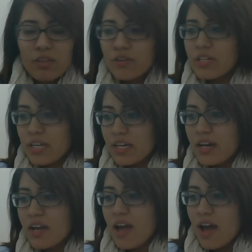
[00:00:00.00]
other
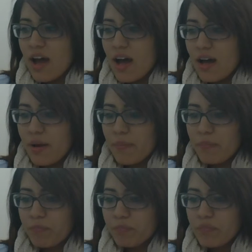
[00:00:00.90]
data,
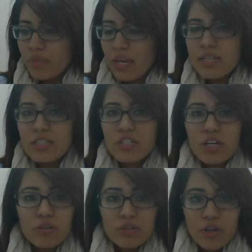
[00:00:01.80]
is a
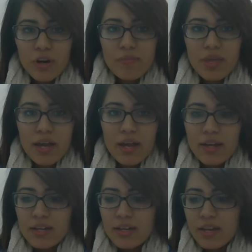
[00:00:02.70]
general term
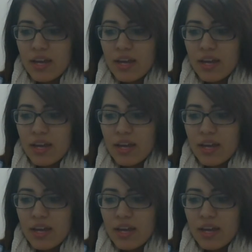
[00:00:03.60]
that